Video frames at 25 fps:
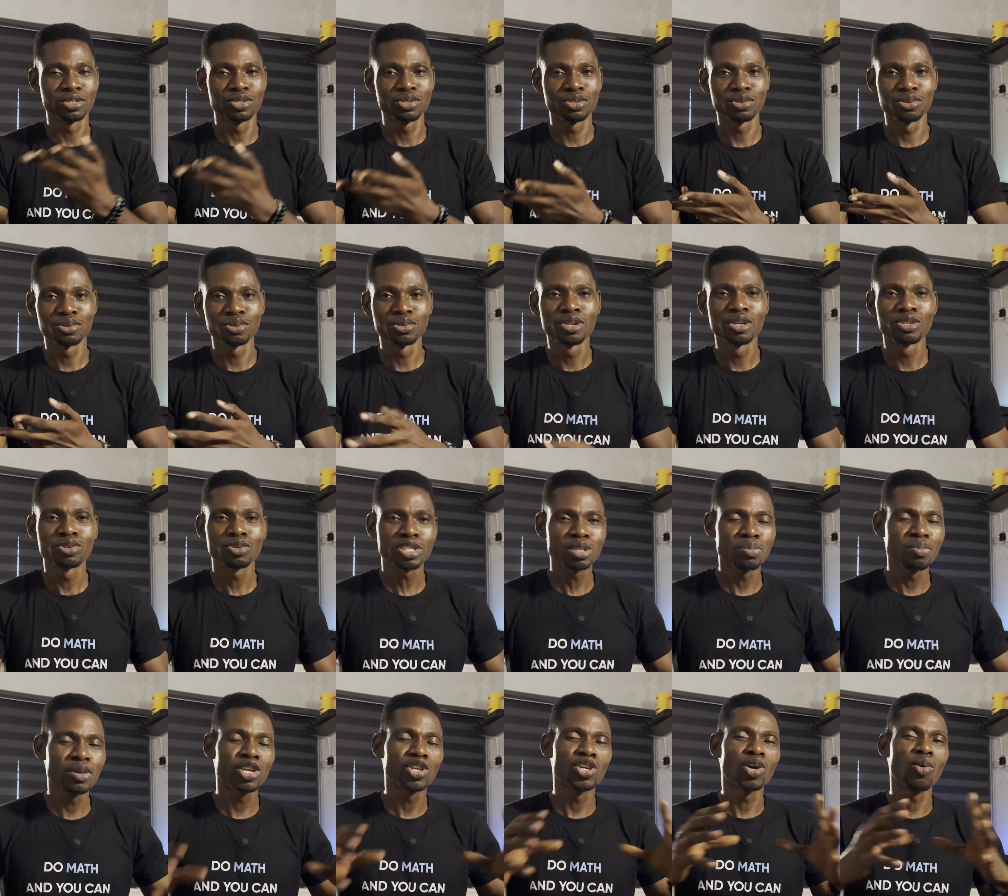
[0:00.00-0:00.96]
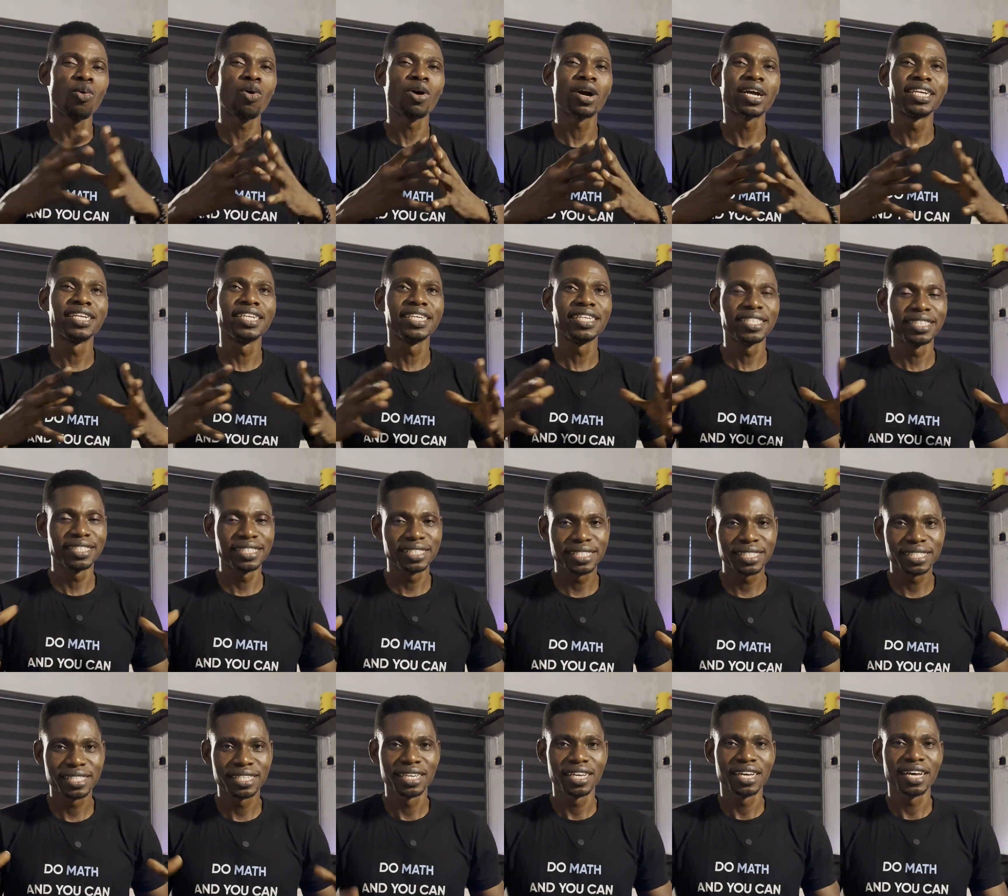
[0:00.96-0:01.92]
2. Just make your work neat.
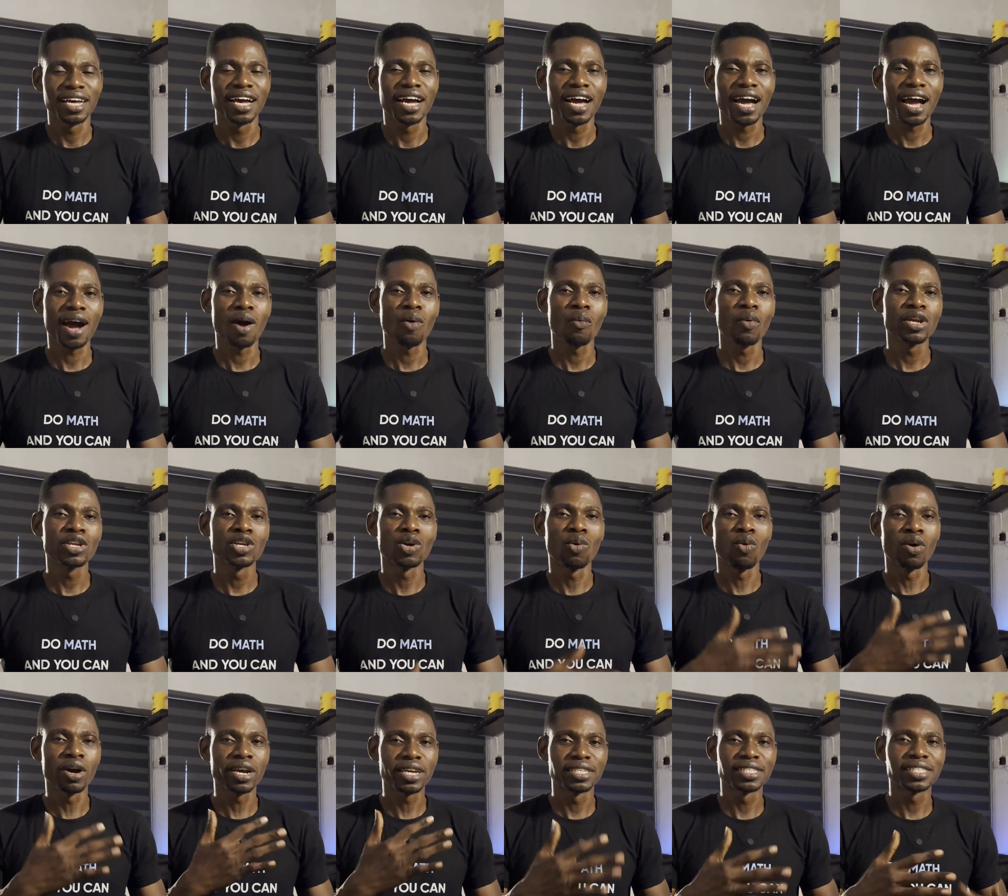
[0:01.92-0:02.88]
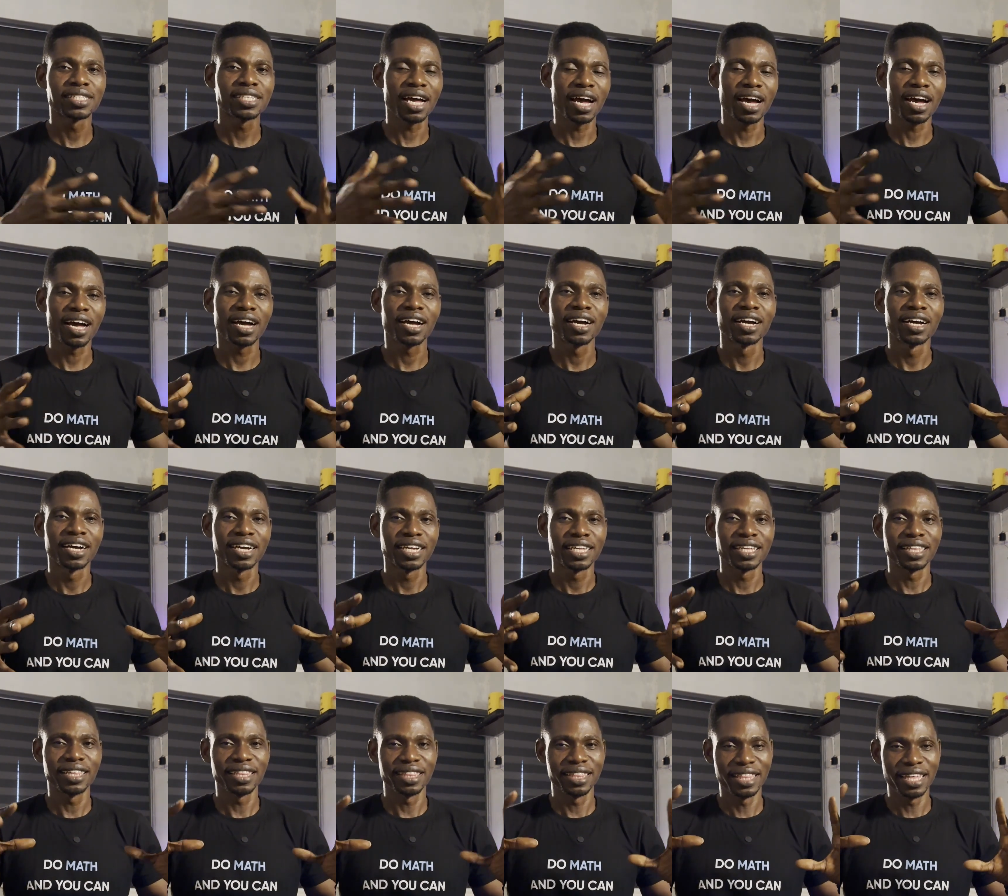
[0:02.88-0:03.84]
And when your workings are
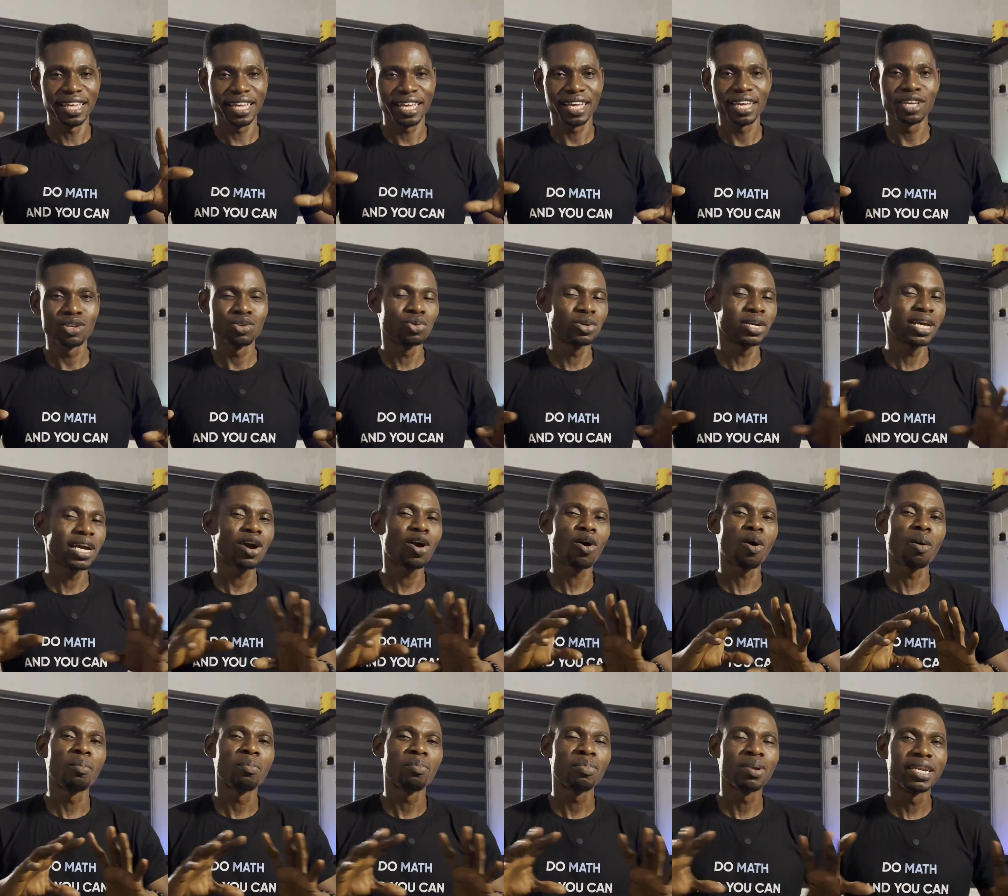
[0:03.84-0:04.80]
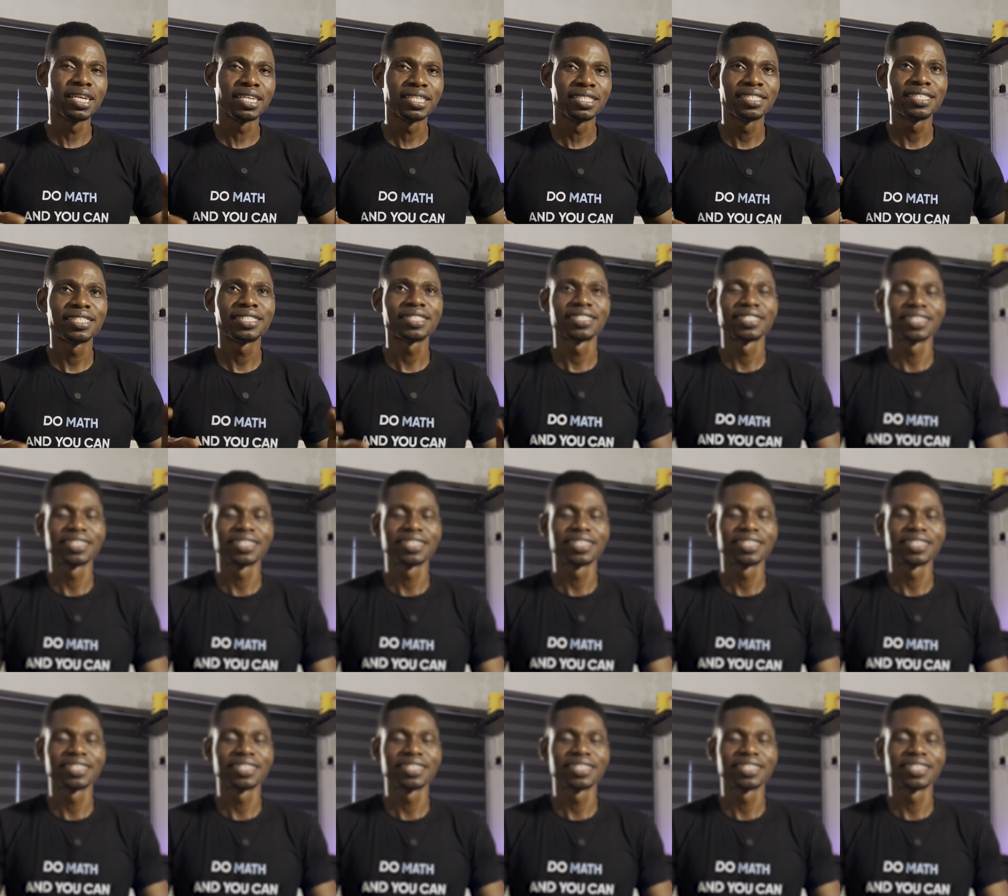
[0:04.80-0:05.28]
there, you get complete